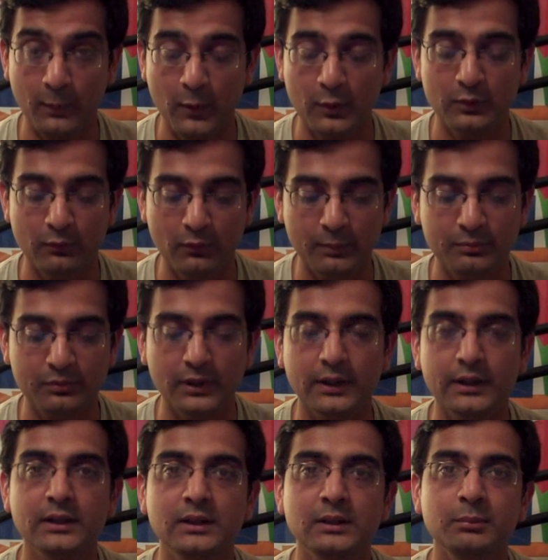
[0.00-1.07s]
on the
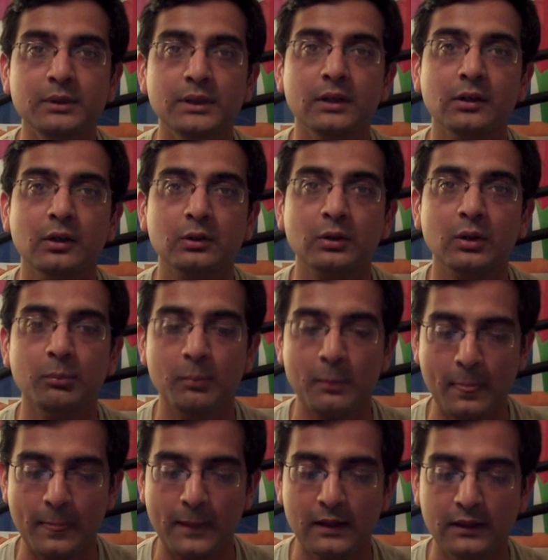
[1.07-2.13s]
website hindipedia.com.
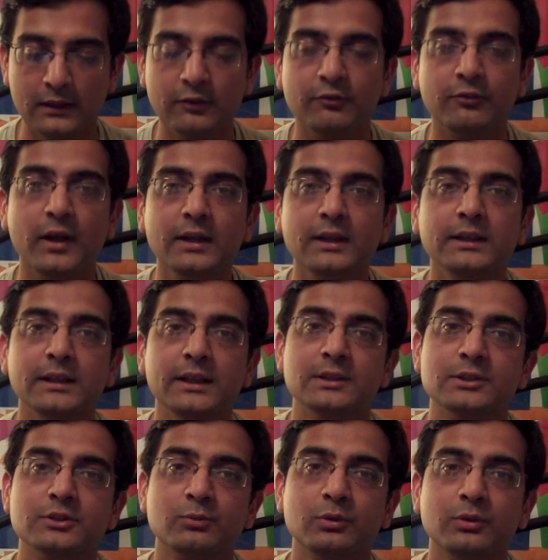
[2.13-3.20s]
Now finally, I
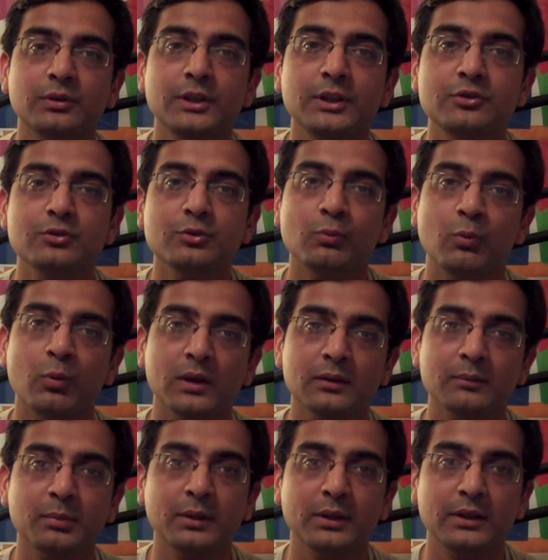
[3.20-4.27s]
just want to teach you
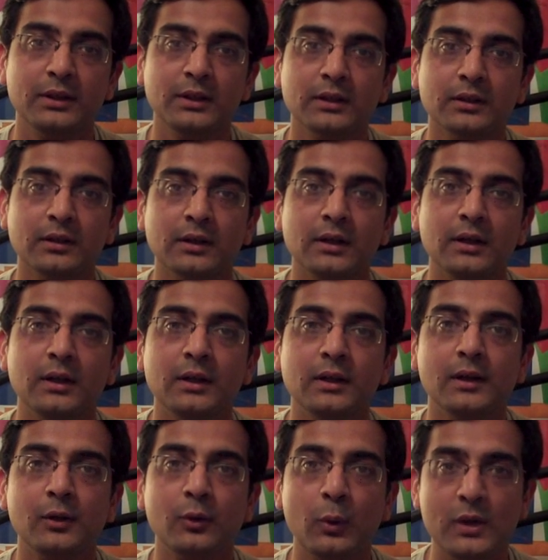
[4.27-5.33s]
one particular
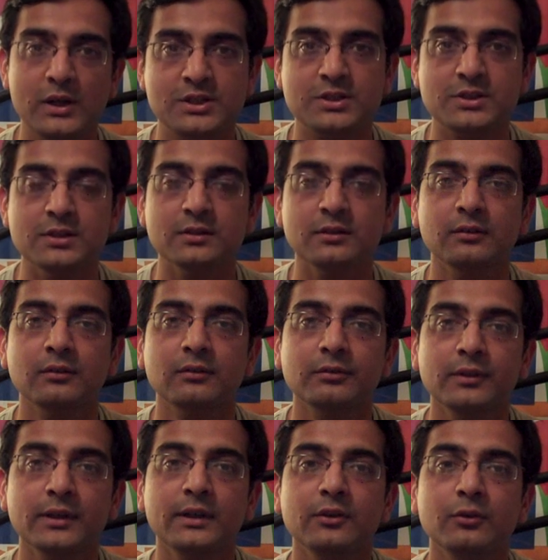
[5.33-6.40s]
question
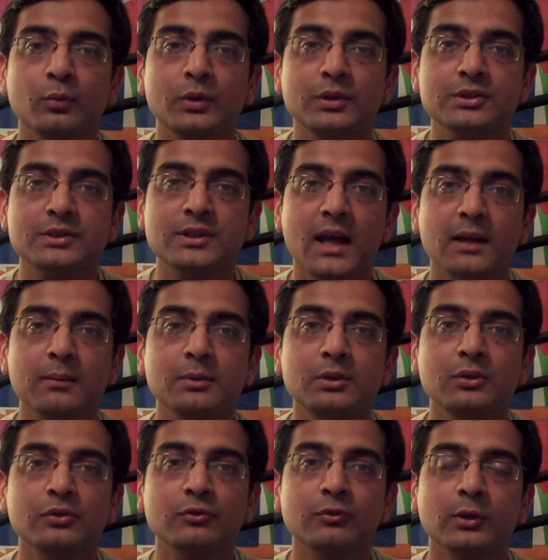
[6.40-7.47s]
phrase which can be
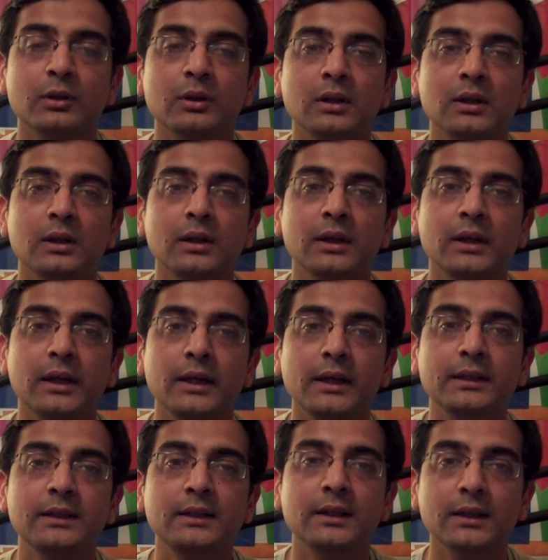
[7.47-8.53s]
useful
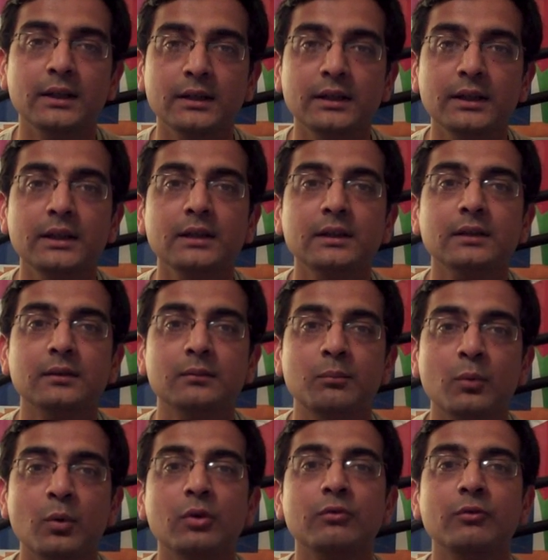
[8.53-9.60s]
in learning
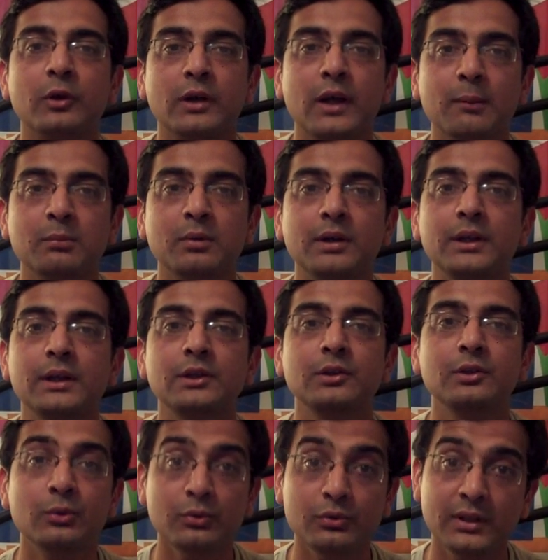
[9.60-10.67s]
more vocabulary
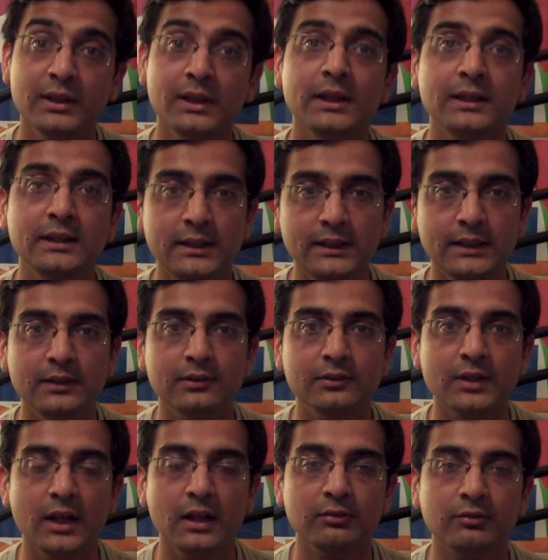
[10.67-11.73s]
using Hindi
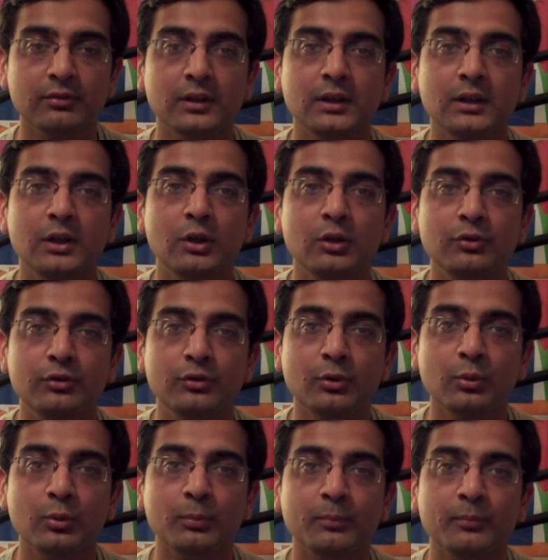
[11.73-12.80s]
itself.
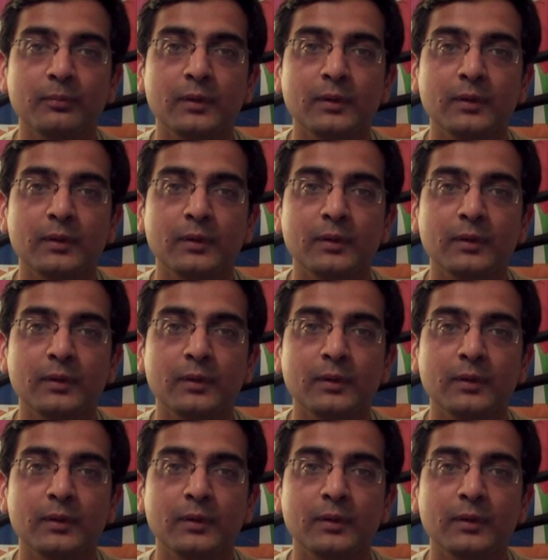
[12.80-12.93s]
So